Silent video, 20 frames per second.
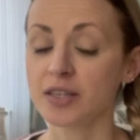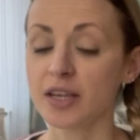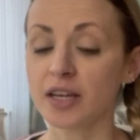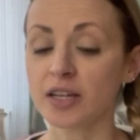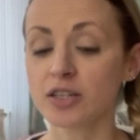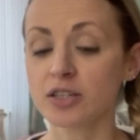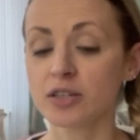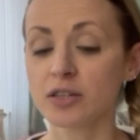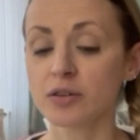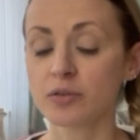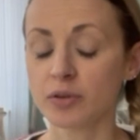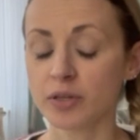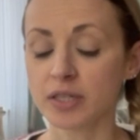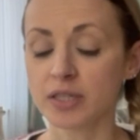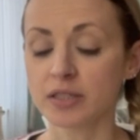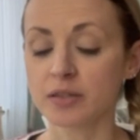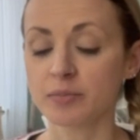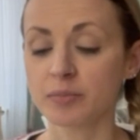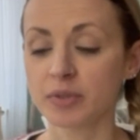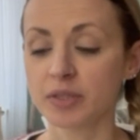actually quite
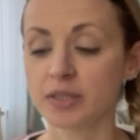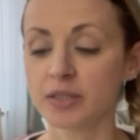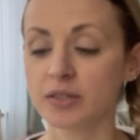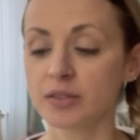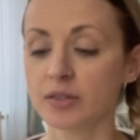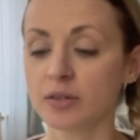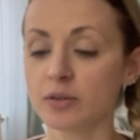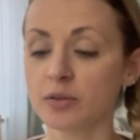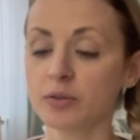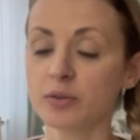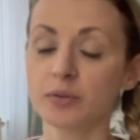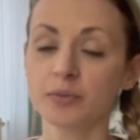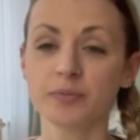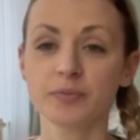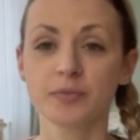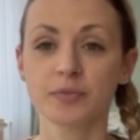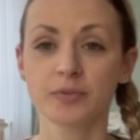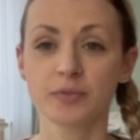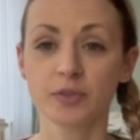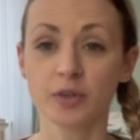simple. So
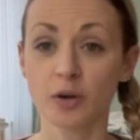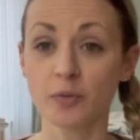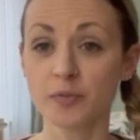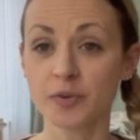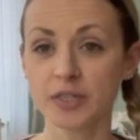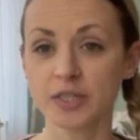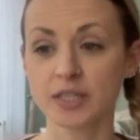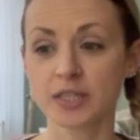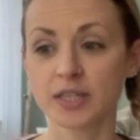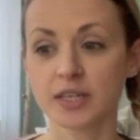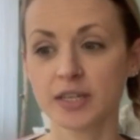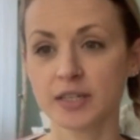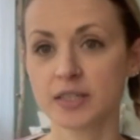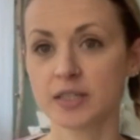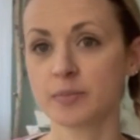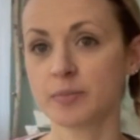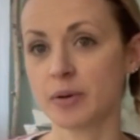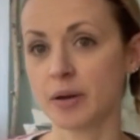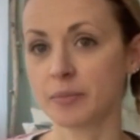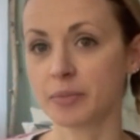obviously it's a
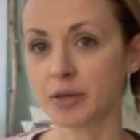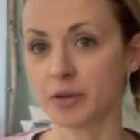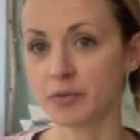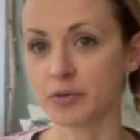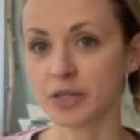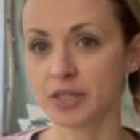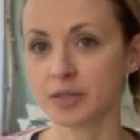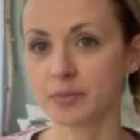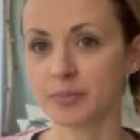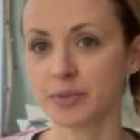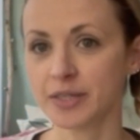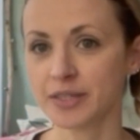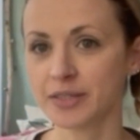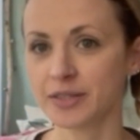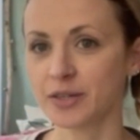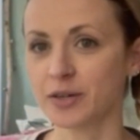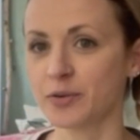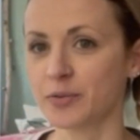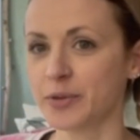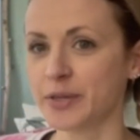pumpkin recipe,
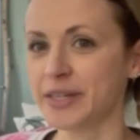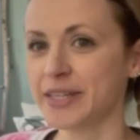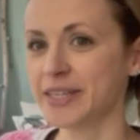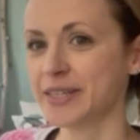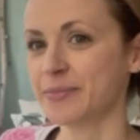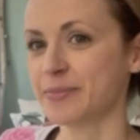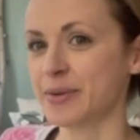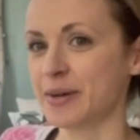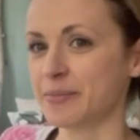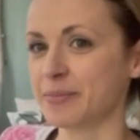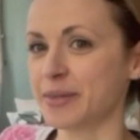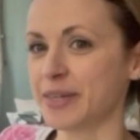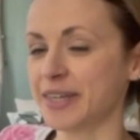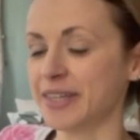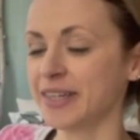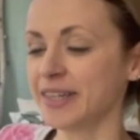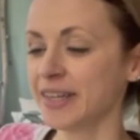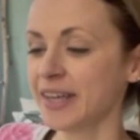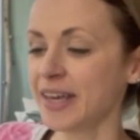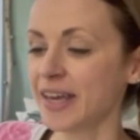so we need
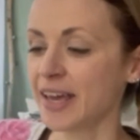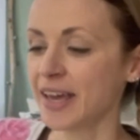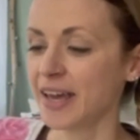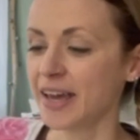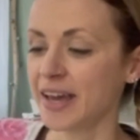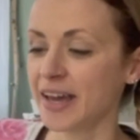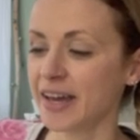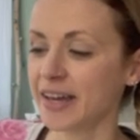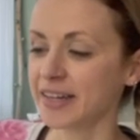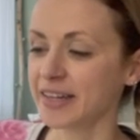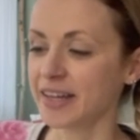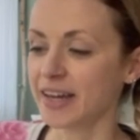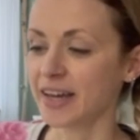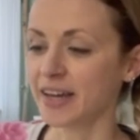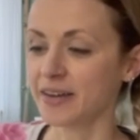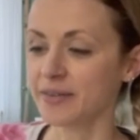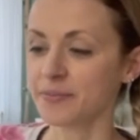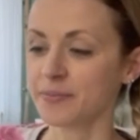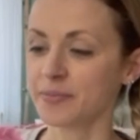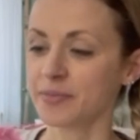pumpkin, and
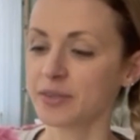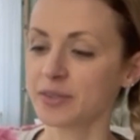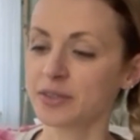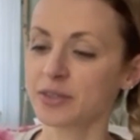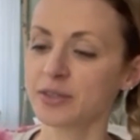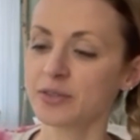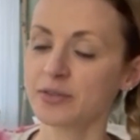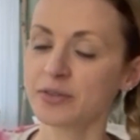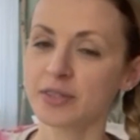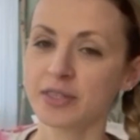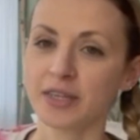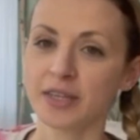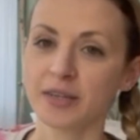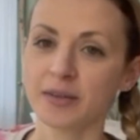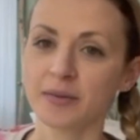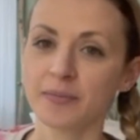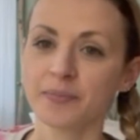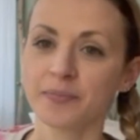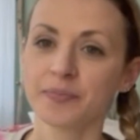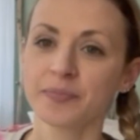I'm
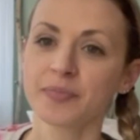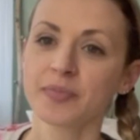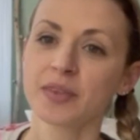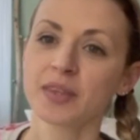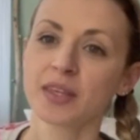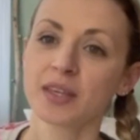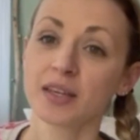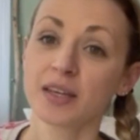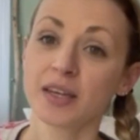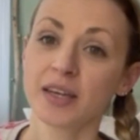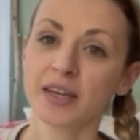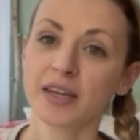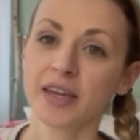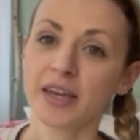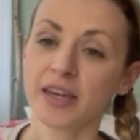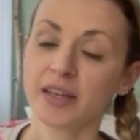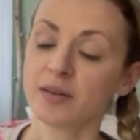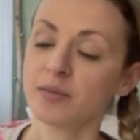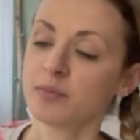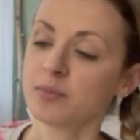using
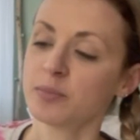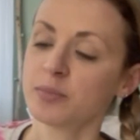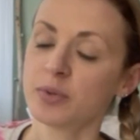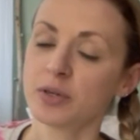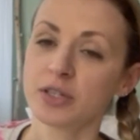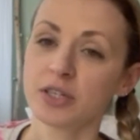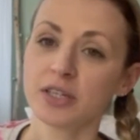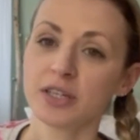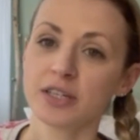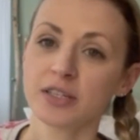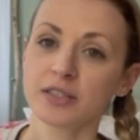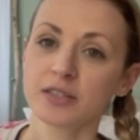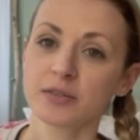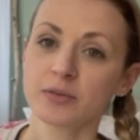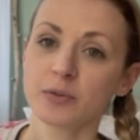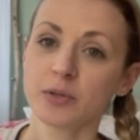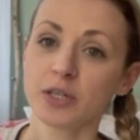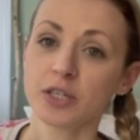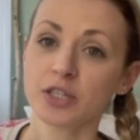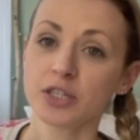again butternut
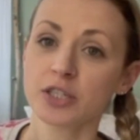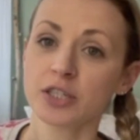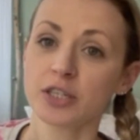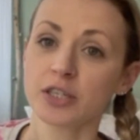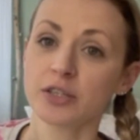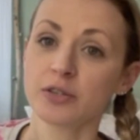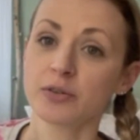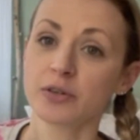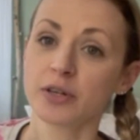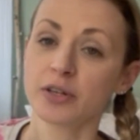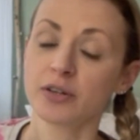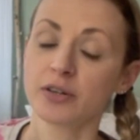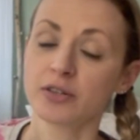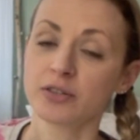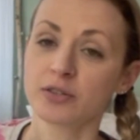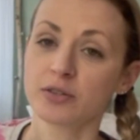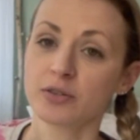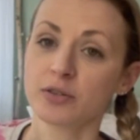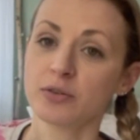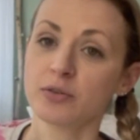squash. You can
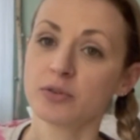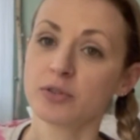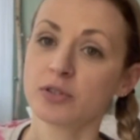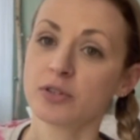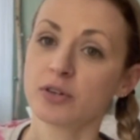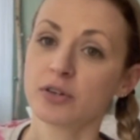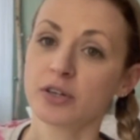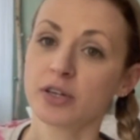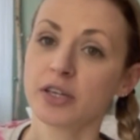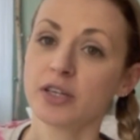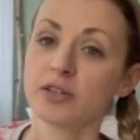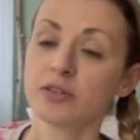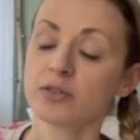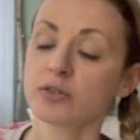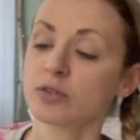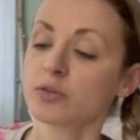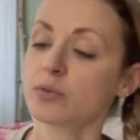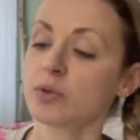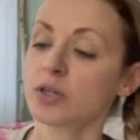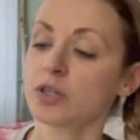also use Hokkaido
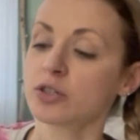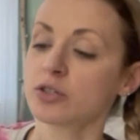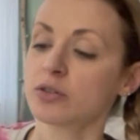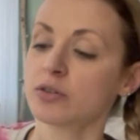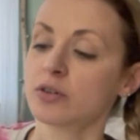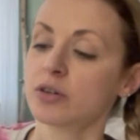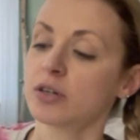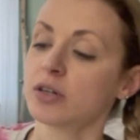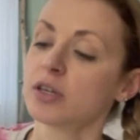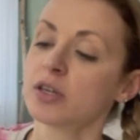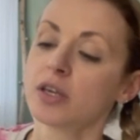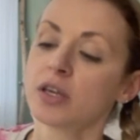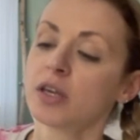squash or